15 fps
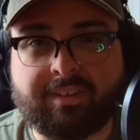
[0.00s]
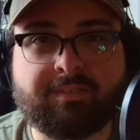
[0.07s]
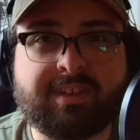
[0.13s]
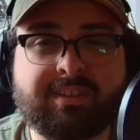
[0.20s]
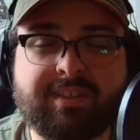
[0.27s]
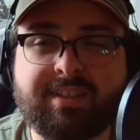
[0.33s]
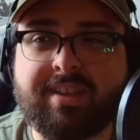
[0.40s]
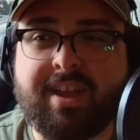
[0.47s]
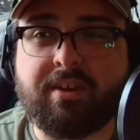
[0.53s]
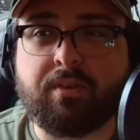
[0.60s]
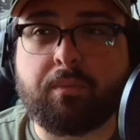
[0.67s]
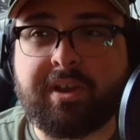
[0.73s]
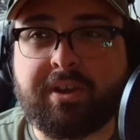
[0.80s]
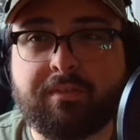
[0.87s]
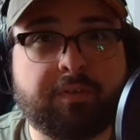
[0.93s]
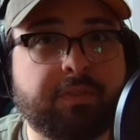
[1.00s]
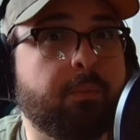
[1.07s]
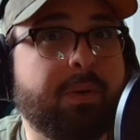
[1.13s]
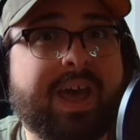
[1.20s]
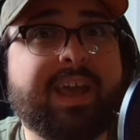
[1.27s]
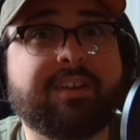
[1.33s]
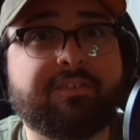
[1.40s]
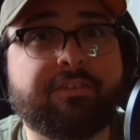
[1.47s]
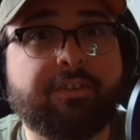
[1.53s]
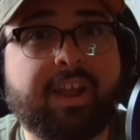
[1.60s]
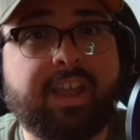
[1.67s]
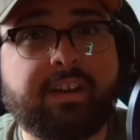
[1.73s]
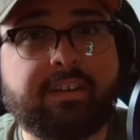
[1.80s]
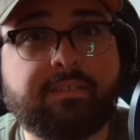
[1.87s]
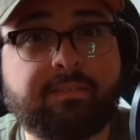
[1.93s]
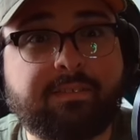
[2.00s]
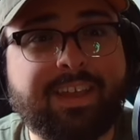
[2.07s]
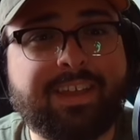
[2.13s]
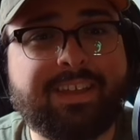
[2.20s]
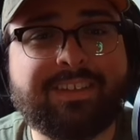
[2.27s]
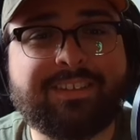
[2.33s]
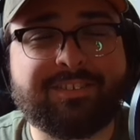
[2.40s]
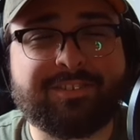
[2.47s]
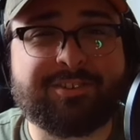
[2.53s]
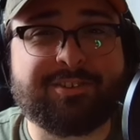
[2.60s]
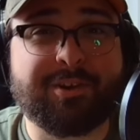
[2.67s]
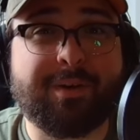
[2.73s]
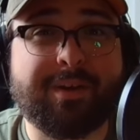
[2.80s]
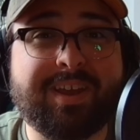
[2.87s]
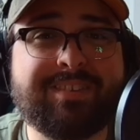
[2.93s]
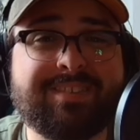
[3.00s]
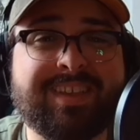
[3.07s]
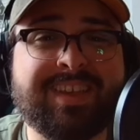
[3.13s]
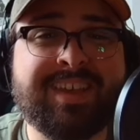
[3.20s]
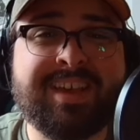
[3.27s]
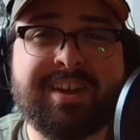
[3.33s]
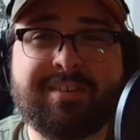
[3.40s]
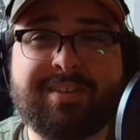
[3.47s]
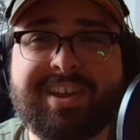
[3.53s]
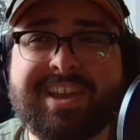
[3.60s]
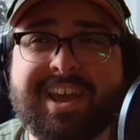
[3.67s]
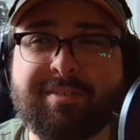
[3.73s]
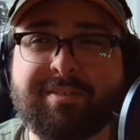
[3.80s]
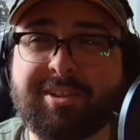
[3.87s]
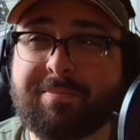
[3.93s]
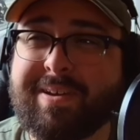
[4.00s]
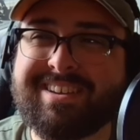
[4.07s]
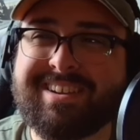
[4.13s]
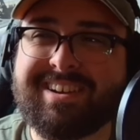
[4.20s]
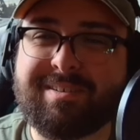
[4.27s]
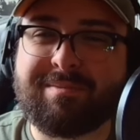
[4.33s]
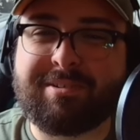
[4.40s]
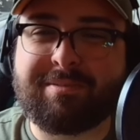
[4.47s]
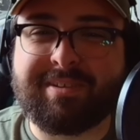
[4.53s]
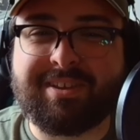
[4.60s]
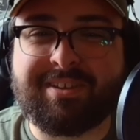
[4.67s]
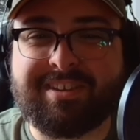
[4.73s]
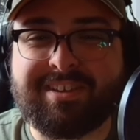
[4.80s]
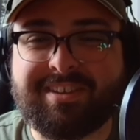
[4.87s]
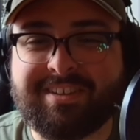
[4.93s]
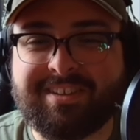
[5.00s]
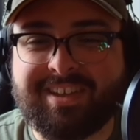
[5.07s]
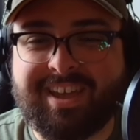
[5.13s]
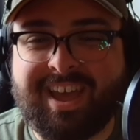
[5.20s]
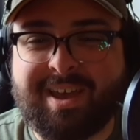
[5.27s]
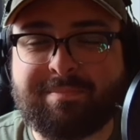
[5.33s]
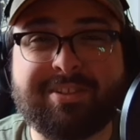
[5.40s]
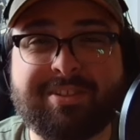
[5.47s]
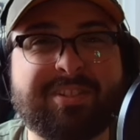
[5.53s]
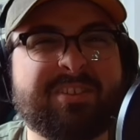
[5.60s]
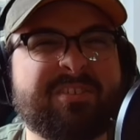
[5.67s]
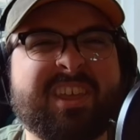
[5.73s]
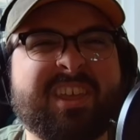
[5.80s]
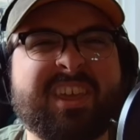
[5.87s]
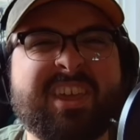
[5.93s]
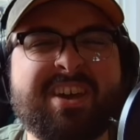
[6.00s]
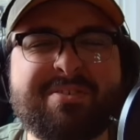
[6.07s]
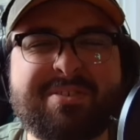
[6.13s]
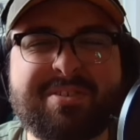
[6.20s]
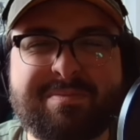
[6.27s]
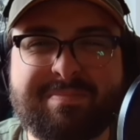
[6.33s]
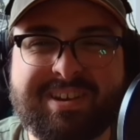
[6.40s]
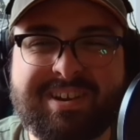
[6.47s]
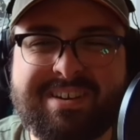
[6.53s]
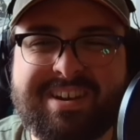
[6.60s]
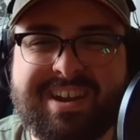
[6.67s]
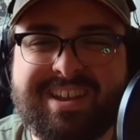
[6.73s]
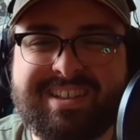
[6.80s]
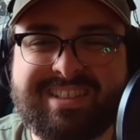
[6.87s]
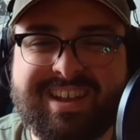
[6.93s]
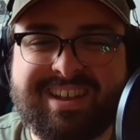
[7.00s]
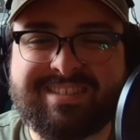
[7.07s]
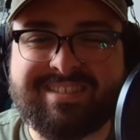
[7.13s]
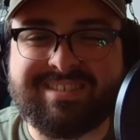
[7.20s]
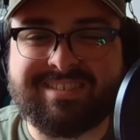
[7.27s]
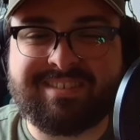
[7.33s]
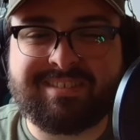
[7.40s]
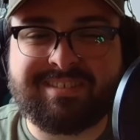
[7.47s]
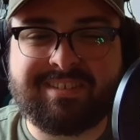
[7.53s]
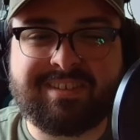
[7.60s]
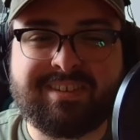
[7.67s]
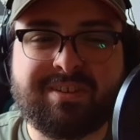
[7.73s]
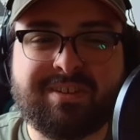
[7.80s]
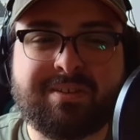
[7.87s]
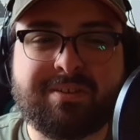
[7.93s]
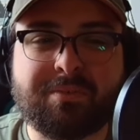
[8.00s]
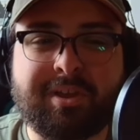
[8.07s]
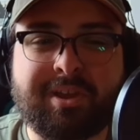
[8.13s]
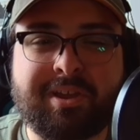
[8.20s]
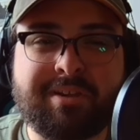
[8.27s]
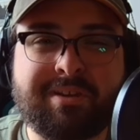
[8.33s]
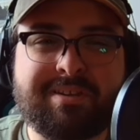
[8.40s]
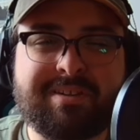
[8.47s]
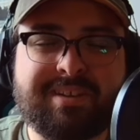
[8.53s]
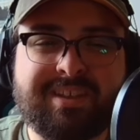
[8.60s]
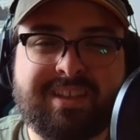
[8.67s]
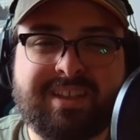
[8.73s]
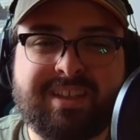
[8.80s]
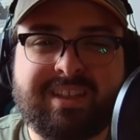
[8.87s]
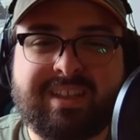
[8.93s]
Well, that's kind of weird for the wagon train stories. We kind of expected him to be absolutely yoked, but all right, that's weird.